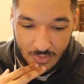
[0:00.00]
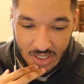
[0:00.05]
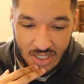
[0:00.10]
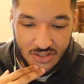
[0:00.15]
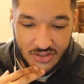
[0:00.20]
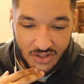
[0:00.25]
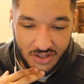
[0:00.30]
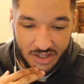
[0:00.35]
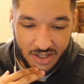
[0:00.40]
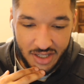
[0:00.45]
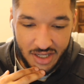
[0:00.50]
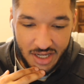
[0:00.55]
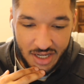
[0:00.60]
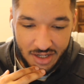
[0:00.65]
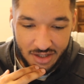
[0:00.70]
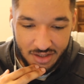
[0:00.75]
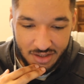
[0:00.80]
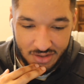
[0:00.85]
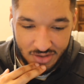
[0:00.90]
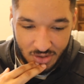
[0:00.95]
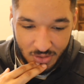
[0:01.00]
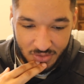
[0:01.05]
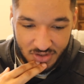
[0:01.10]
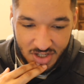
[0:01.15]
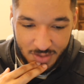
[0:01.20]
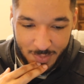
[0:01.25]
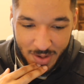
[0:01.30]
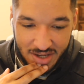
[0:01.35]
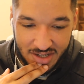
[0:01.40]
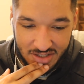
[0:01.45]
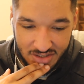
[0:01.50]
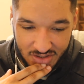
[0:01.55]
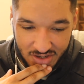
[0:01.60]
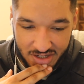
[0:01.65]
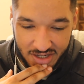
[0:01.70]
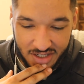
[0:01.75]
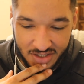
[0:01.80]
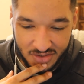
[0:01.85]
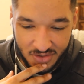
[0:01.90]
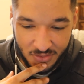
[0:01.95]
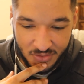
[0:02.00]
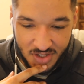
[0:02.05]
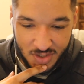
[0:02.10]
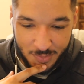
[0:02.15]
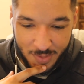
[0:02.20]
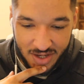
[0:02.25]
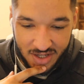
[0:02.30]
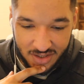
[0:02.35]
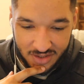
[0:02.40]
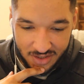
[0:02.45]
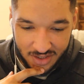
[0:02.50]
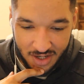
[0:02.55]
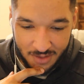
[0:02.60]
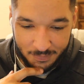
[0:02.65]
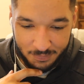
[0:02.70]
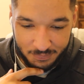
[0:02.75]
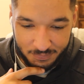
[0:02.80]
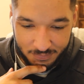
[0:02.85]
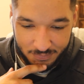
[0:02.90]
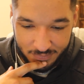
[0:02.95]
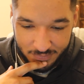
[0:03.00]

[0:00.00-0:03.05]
Is he gonna hit his own teammate? He's gonna hit his own teammate. Yep.